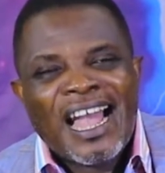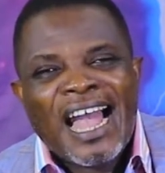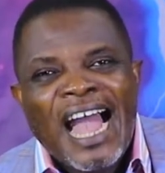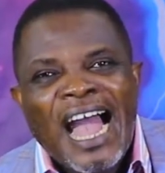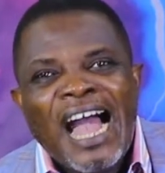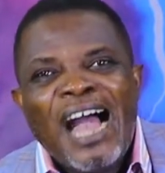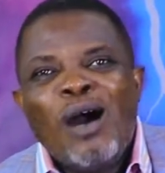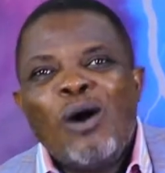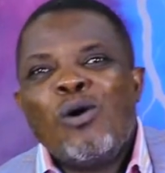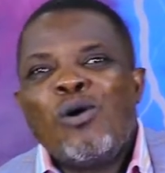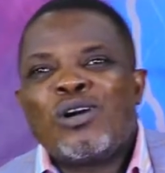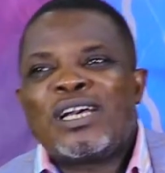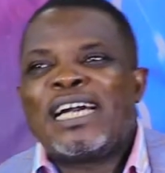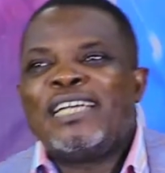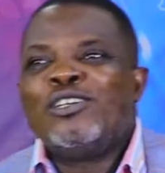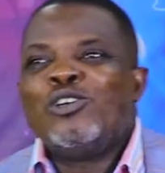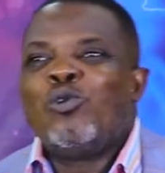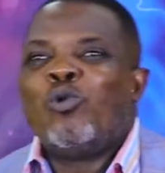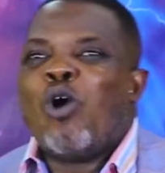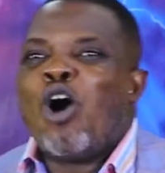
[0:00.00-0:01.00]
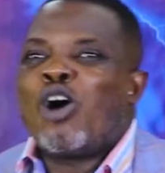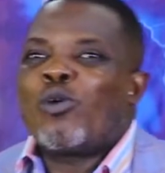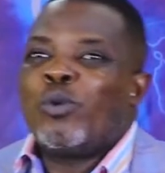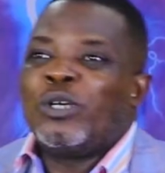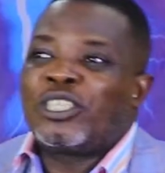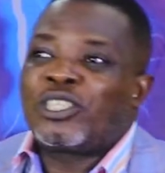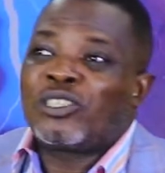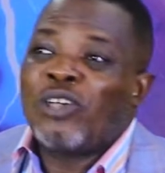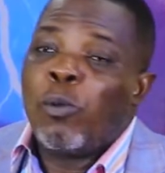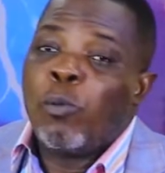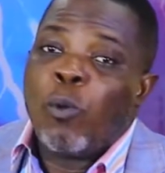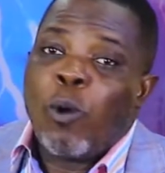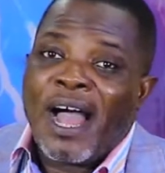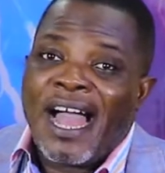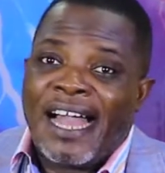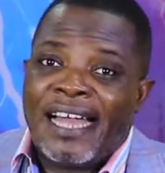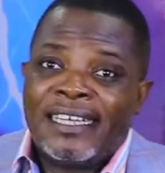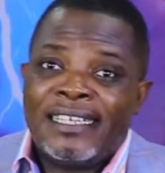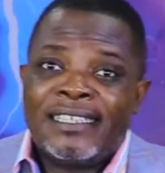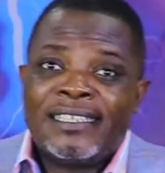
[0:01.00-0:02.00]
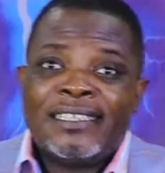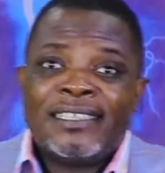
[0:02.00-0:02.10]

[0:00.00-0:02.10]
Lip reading: How can you walk with someone